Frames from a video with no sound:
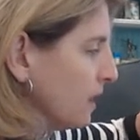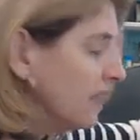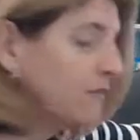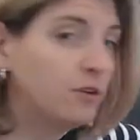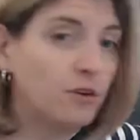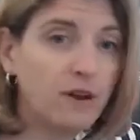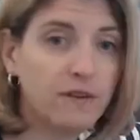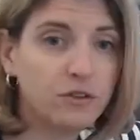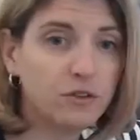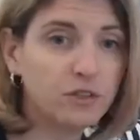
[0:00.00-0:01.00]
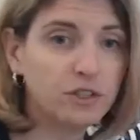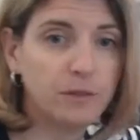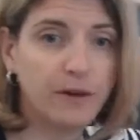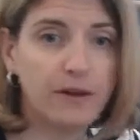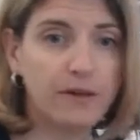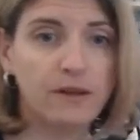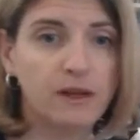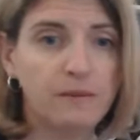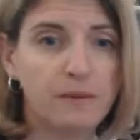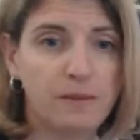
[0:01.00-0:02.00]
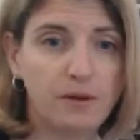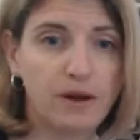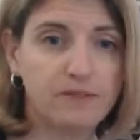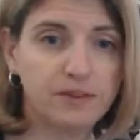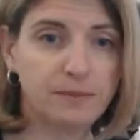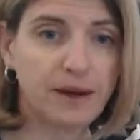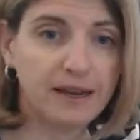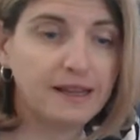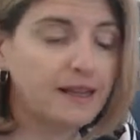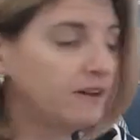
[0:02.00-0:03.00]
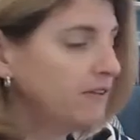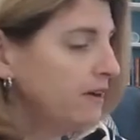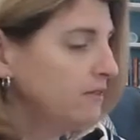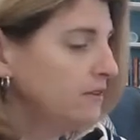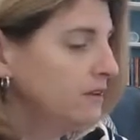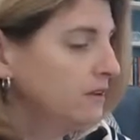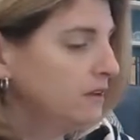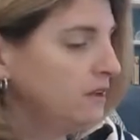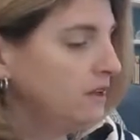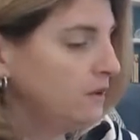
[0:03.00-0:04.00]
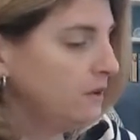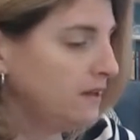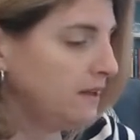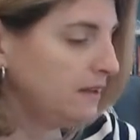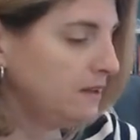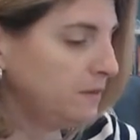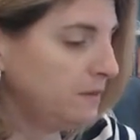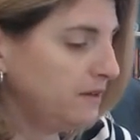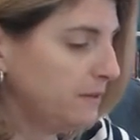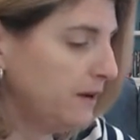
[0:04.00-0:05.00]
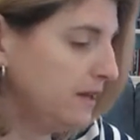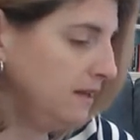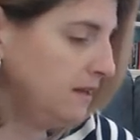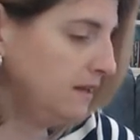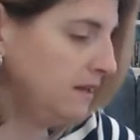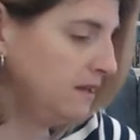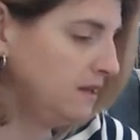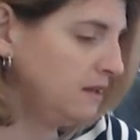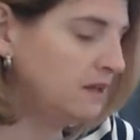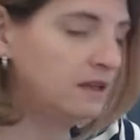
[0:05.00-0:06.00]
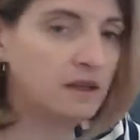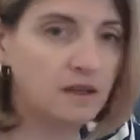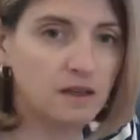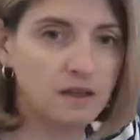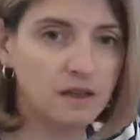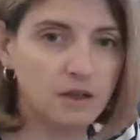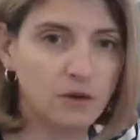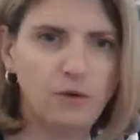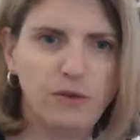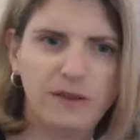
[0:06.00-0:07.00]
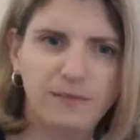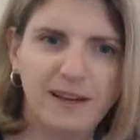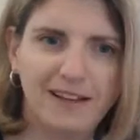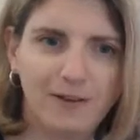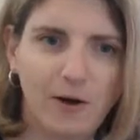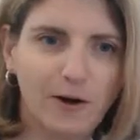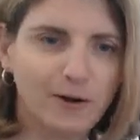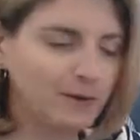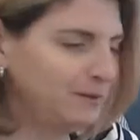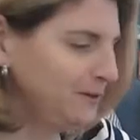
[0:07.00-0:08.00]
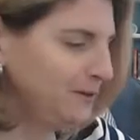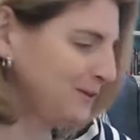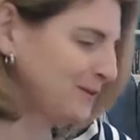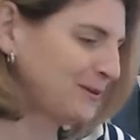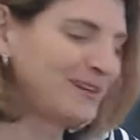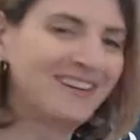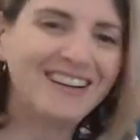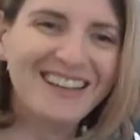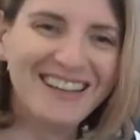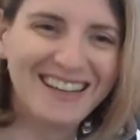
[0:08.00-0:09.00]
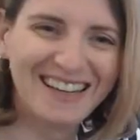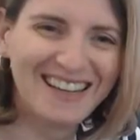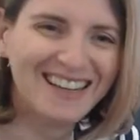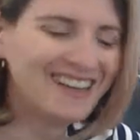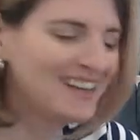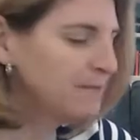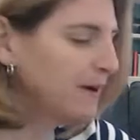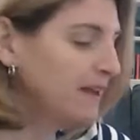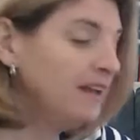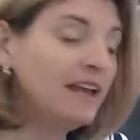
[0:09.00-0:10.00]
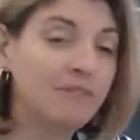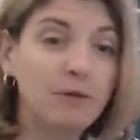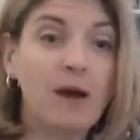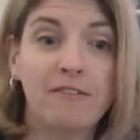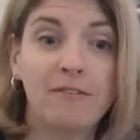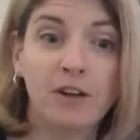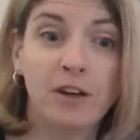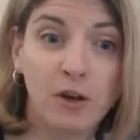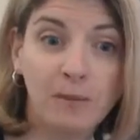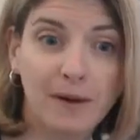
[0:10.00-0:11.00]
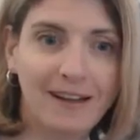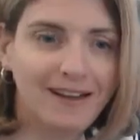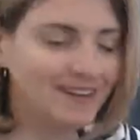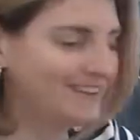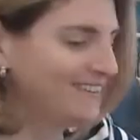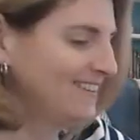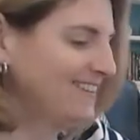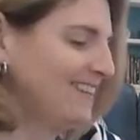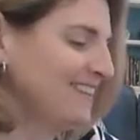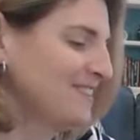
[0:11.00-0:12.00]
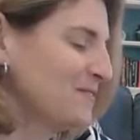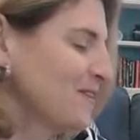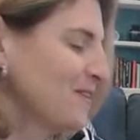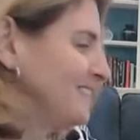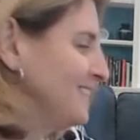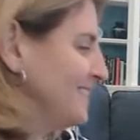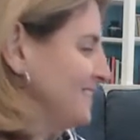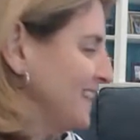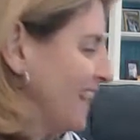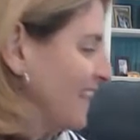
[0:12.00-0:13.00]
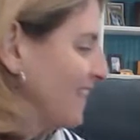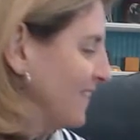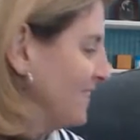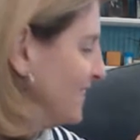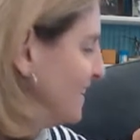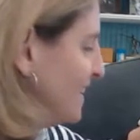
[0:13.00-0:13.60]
If you don't have a squishy ball, maybe you have some putty laying around. You can take a little piece of putty. Ooh, this putty is hard. I wouldn't use this one. But if you have good putty, that still works. You can use that at home.